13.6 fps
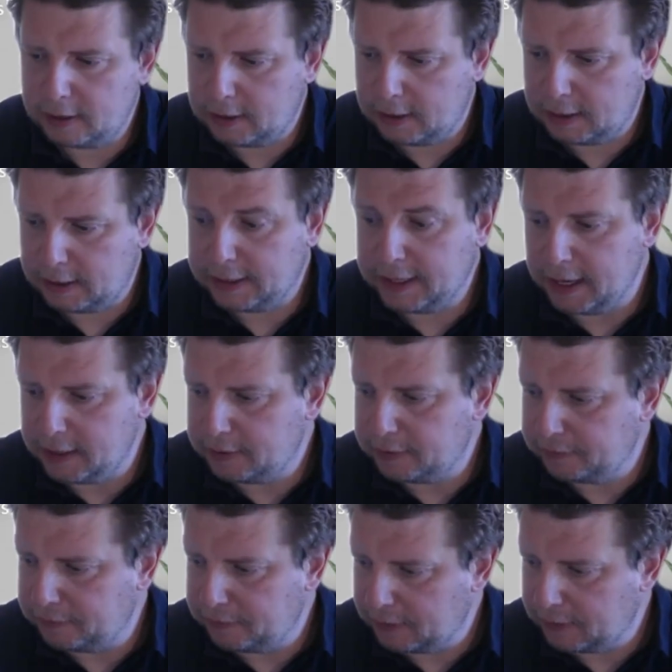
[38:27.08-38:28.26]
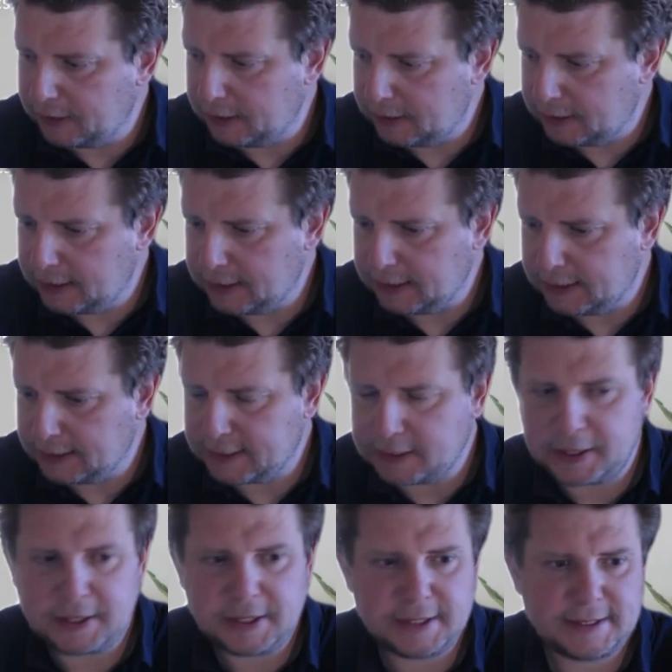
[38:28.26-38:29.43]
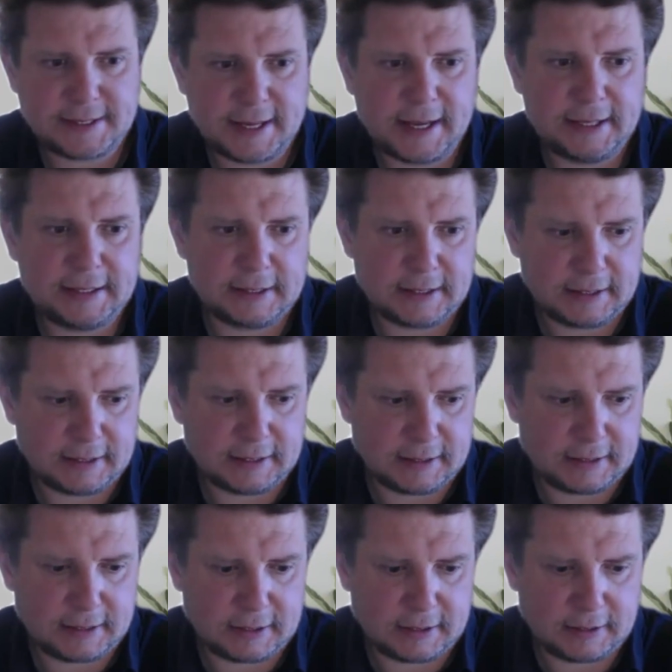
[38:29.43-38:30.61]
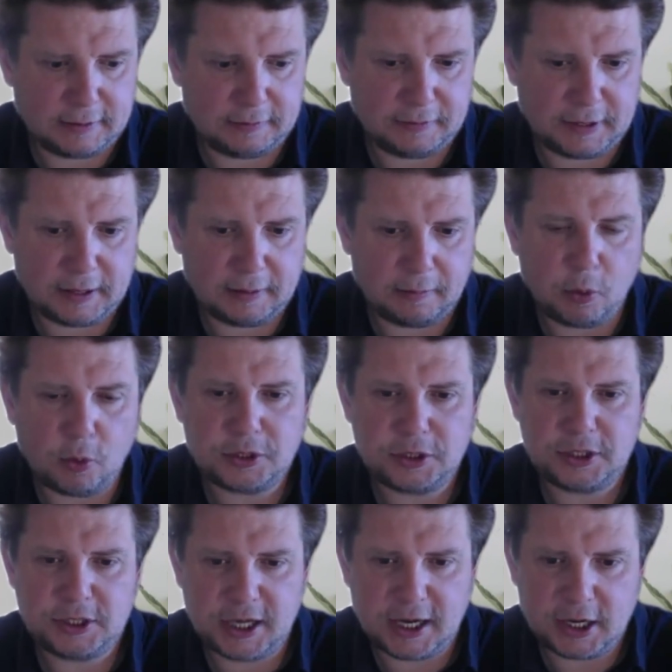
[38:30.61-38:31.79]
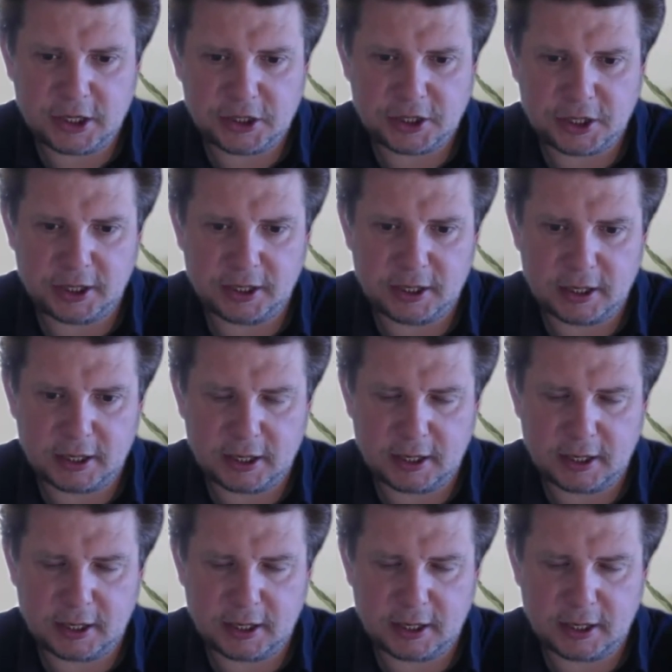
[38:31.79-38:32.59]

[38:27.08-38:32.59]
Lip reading: again, as I already said, the most challenging